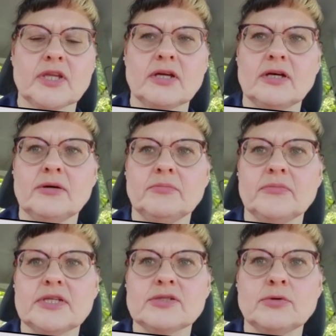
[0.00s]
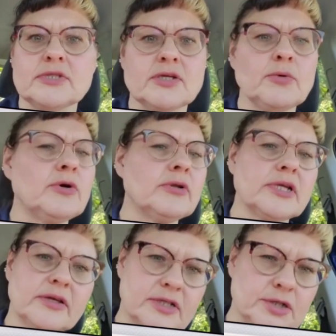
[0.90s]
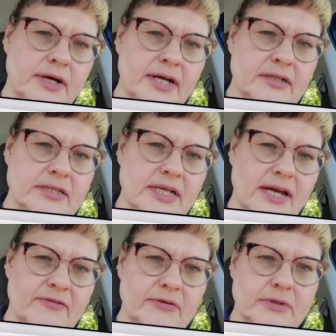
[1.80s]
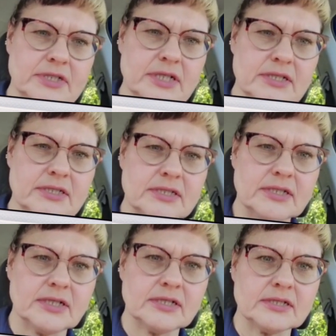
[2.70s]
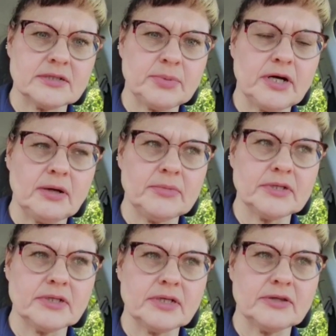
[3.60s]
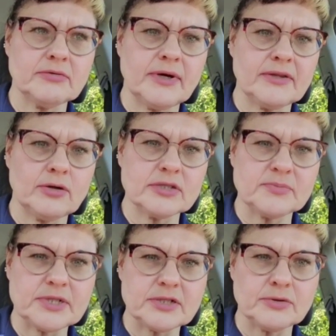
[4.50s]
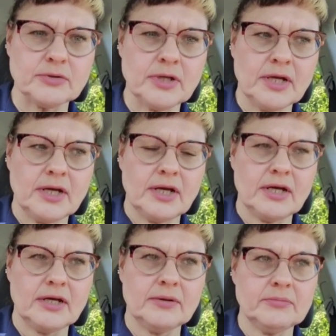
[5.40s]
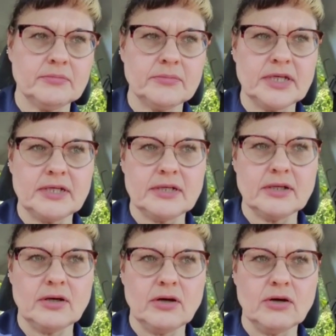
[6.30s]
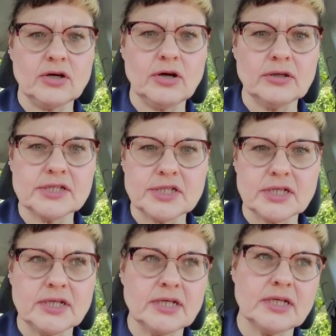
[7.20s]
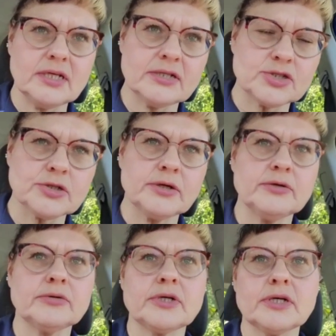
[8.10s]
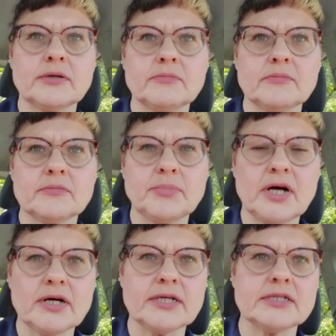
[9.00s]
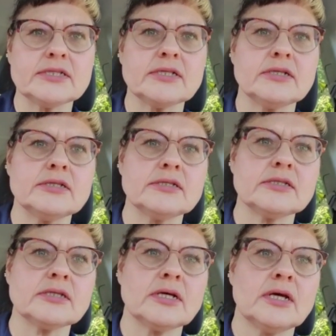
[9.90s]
There's also all the other trials that everyone does in our department and throughout the hospital, in oncology, stroke, Parkinson's,